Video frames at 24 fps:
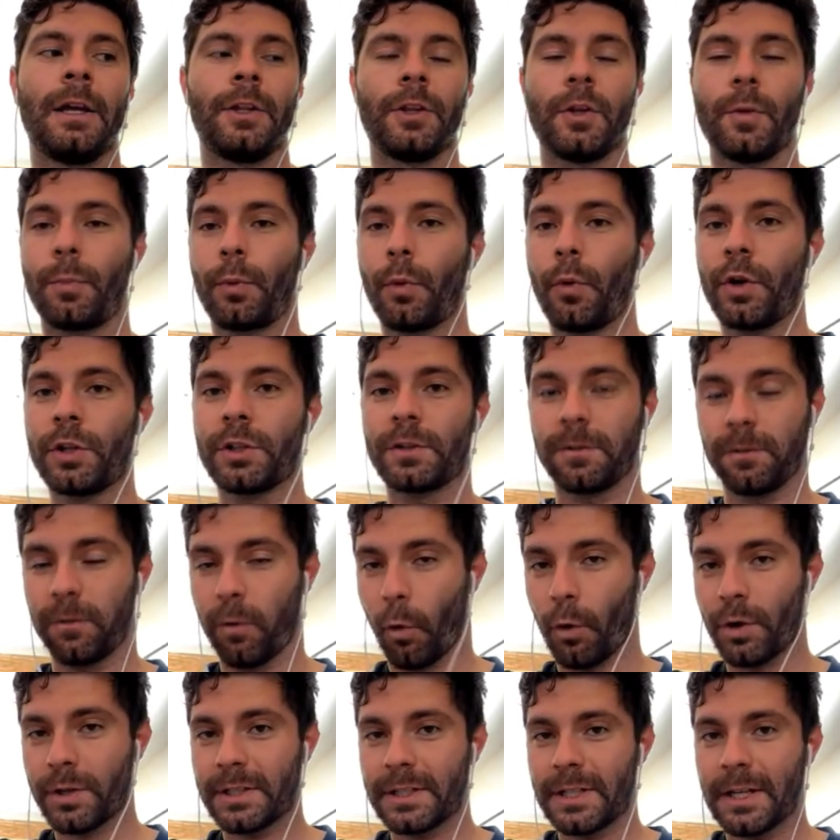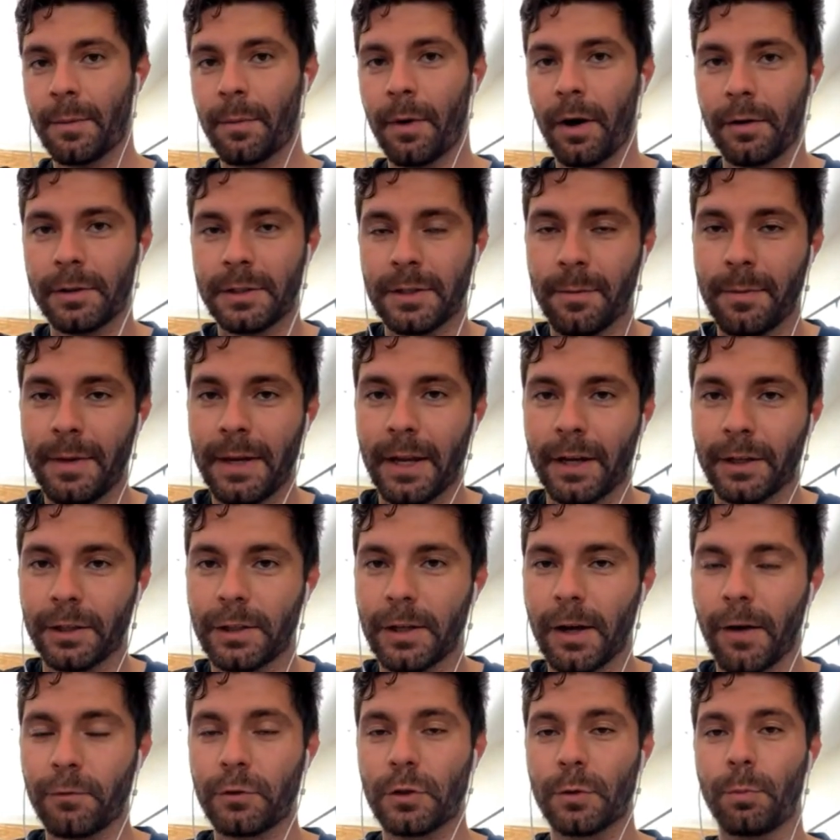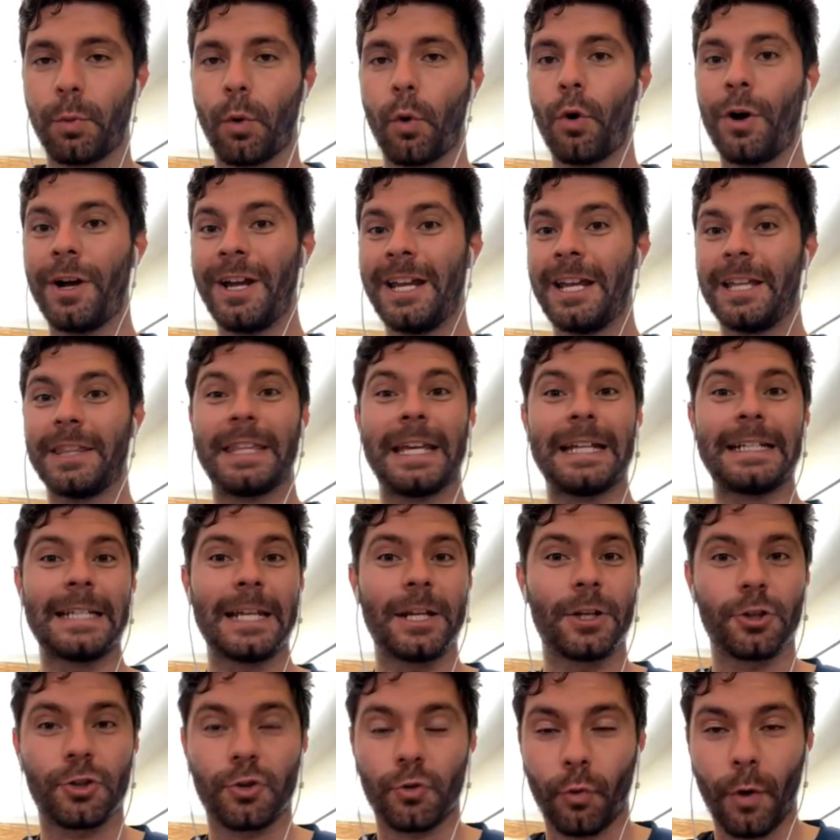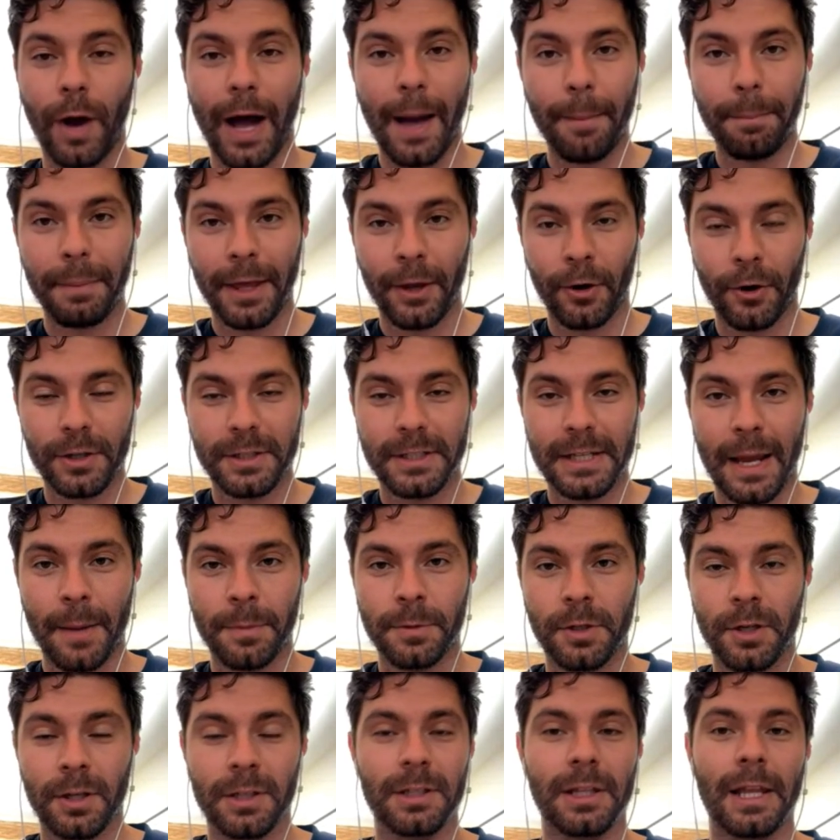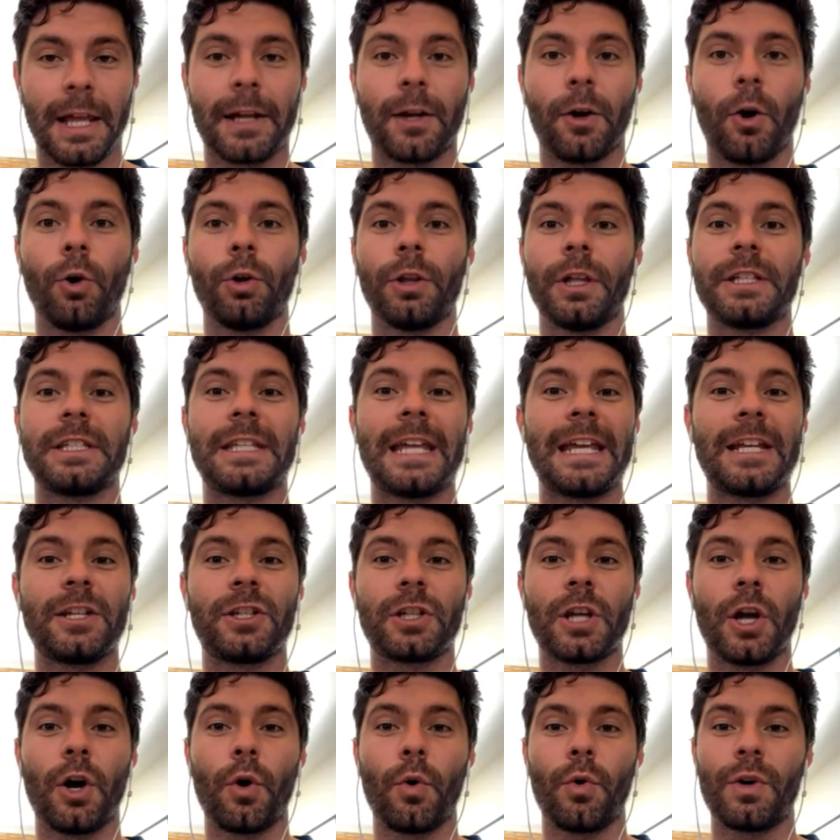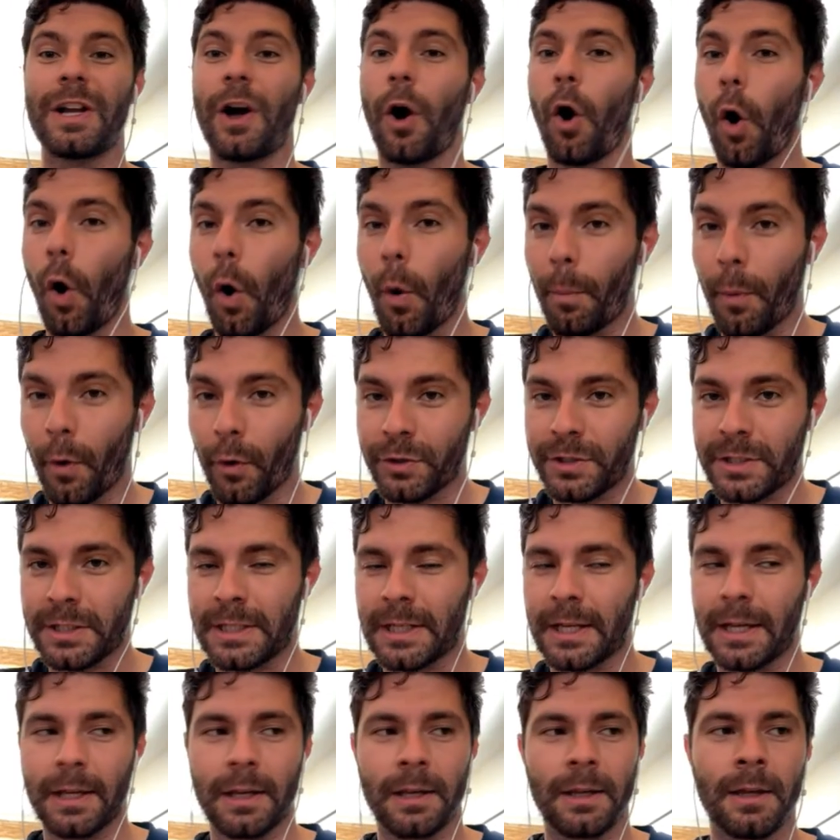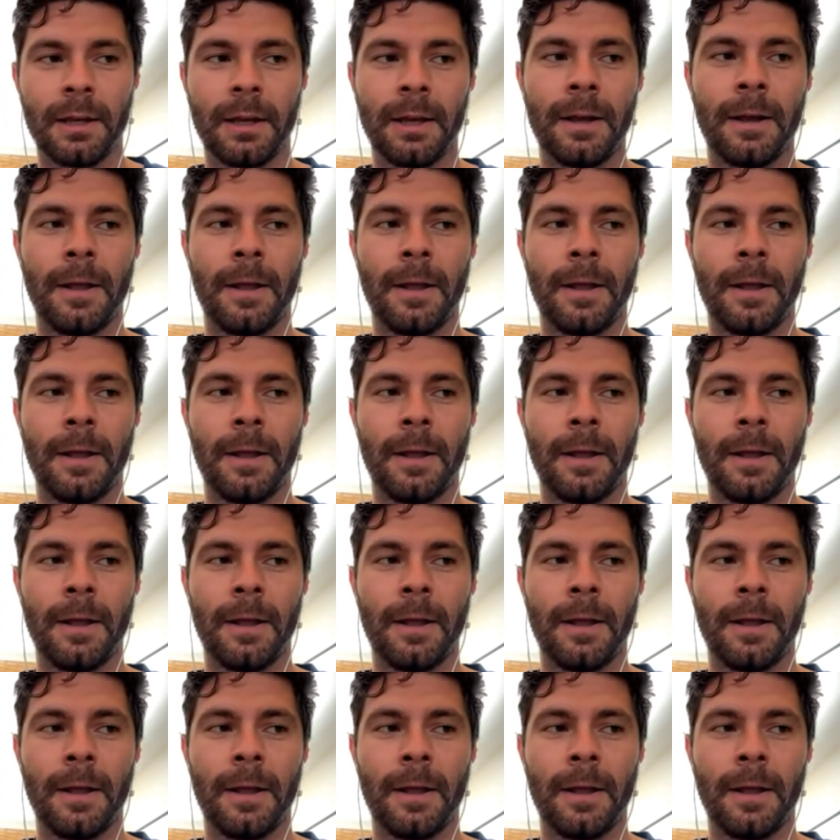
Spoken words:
The Bruins forced him to be uncomfortable. They didn't drop interceptions like Oladejo almost did.